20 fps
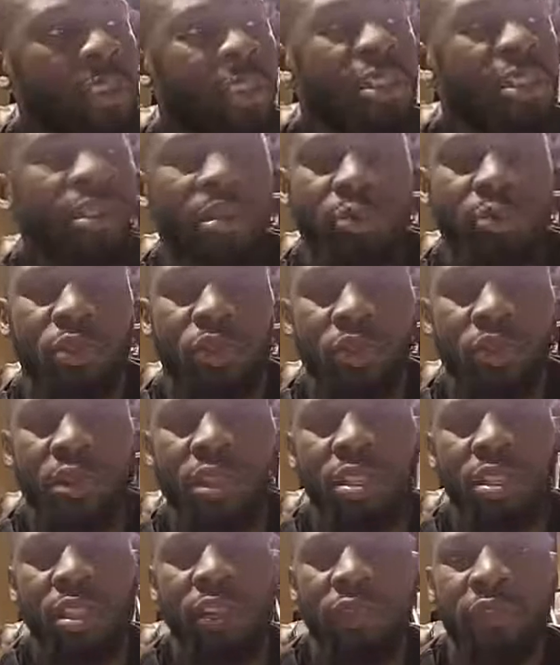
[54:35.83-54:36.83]
into some street
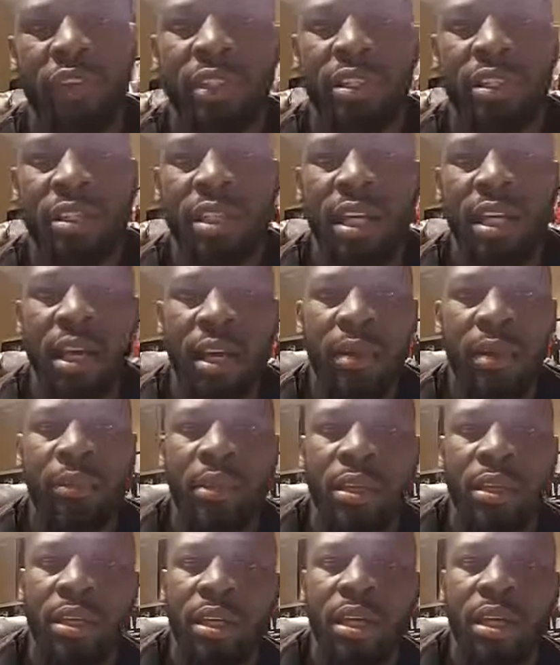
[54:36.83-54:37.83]
stuff at the time.
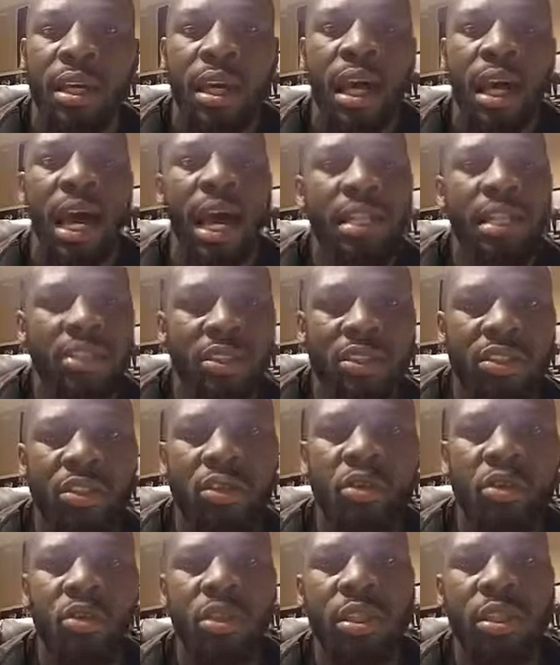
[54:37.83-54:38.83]
And I just
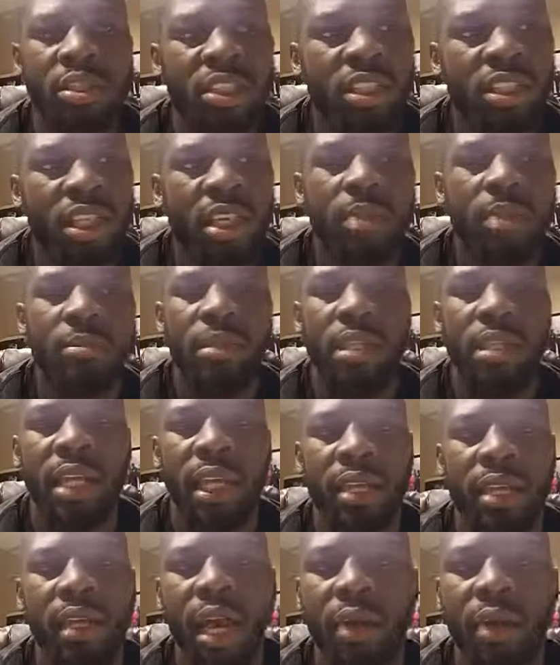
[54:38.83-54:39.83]
knew, it just hit me
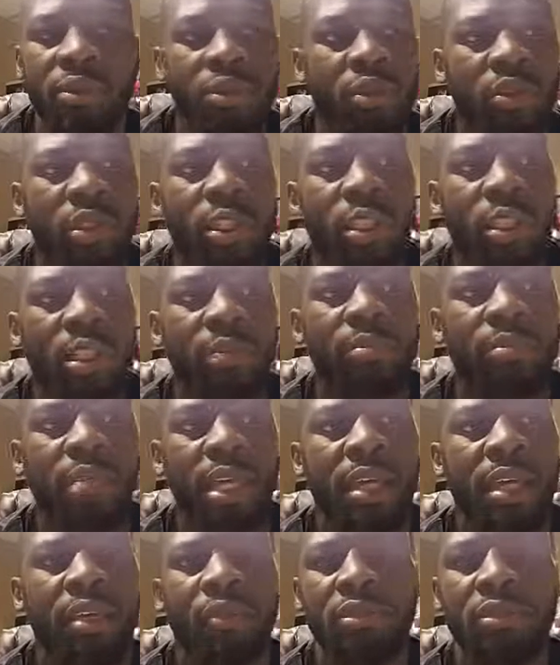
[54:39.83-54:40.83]
like I was going to end up dead
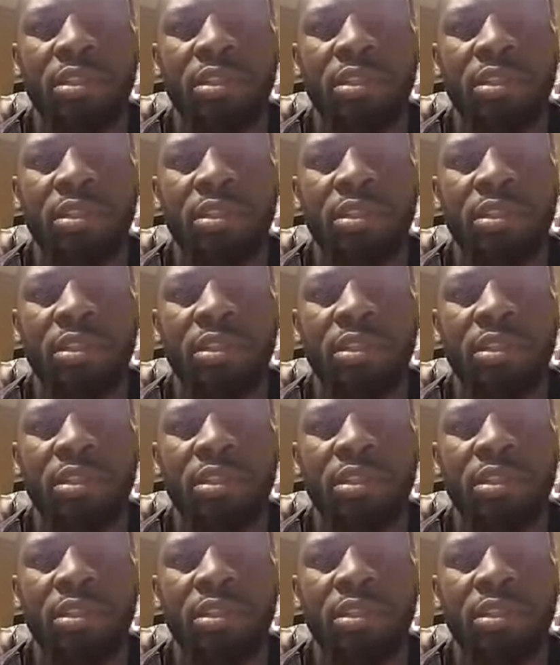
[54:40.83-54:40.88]
or in